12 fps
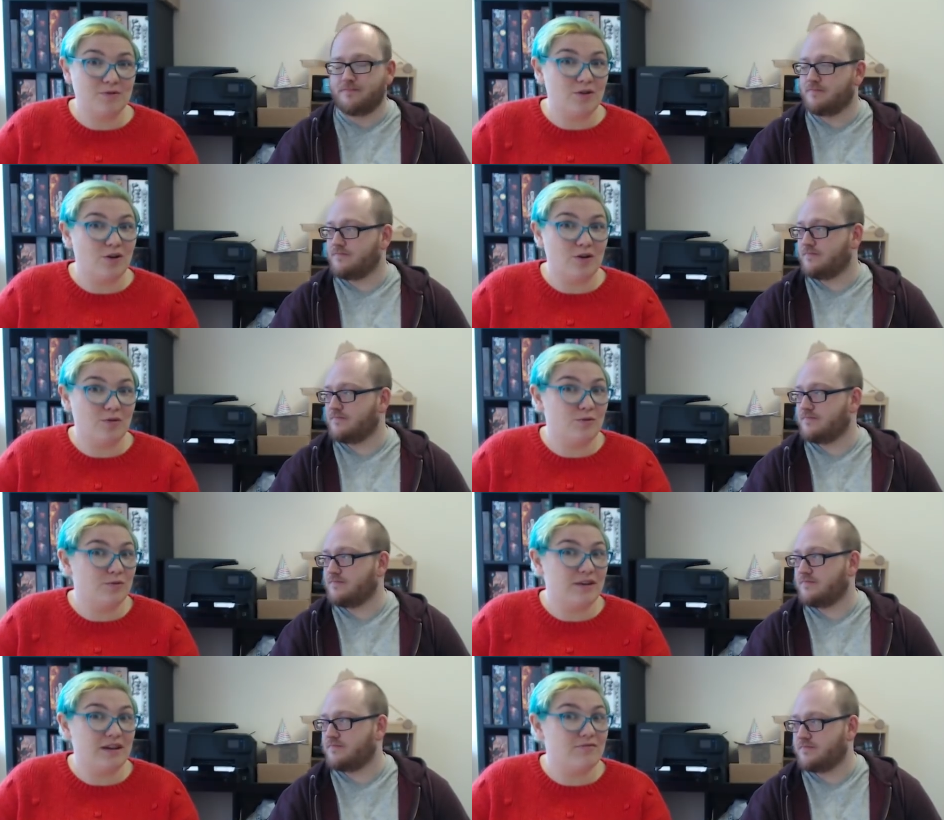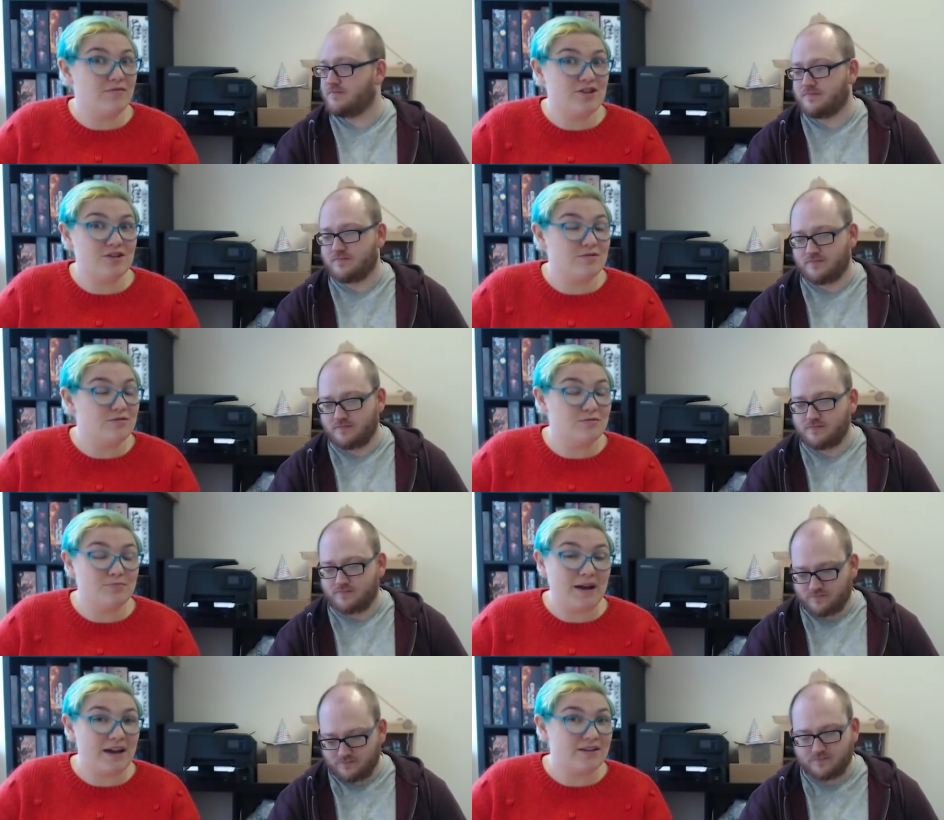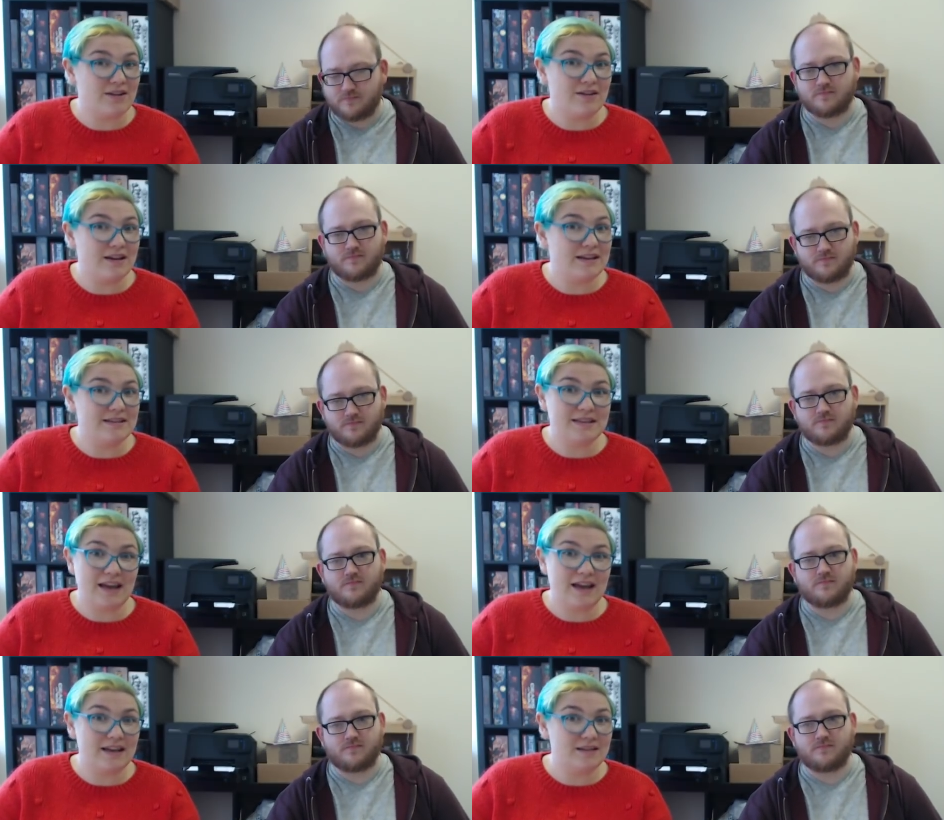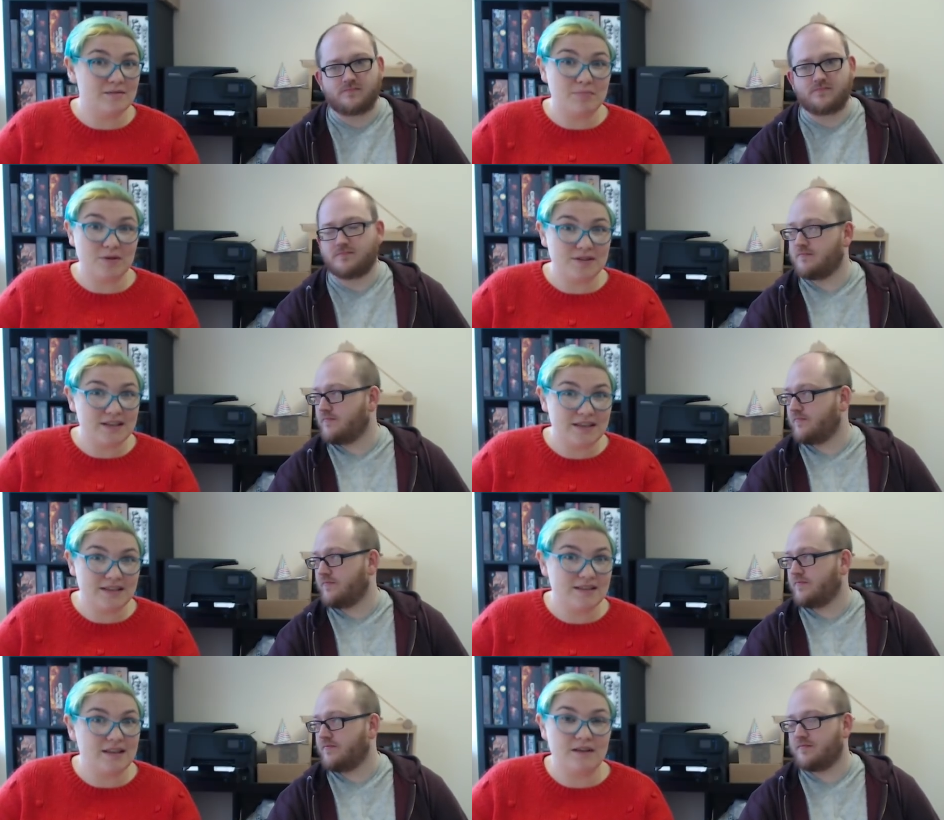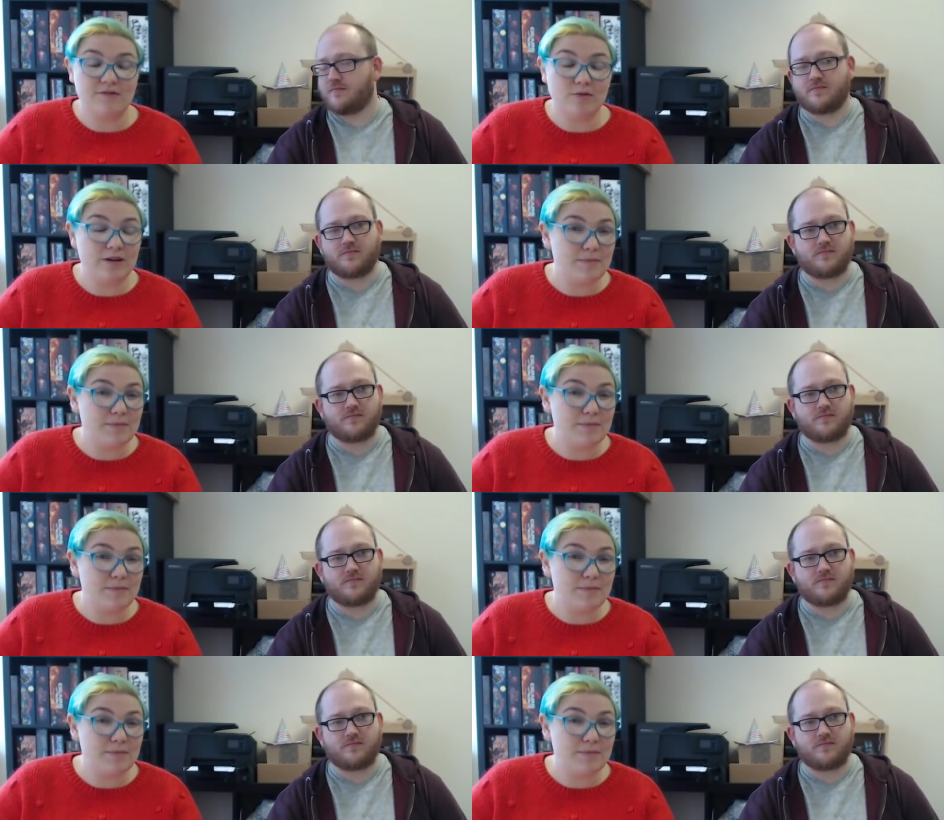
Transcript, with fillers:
Speaker 1: got all the original bad guys and bosses that you've already